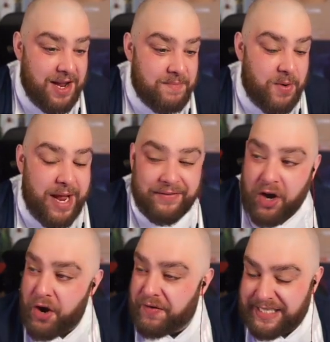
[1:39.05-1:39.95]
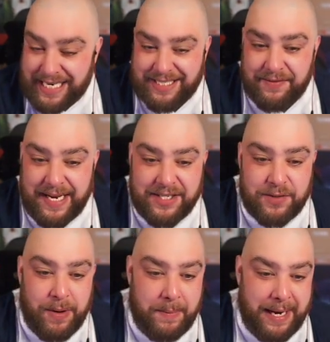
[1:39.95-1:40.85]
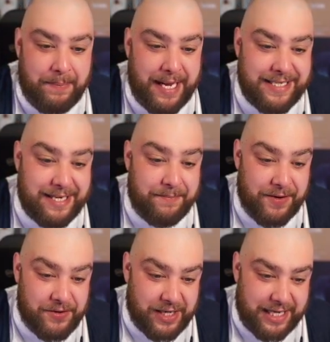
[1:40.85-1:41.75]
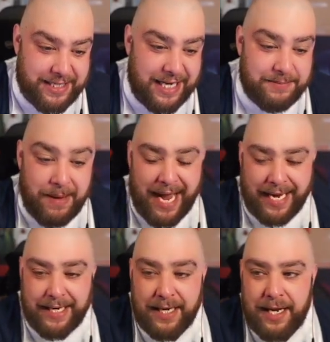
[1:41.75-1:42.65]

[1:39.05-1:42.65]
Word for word: But we have got another chance of hitting some Premier League players in the future, guys. So that's mine.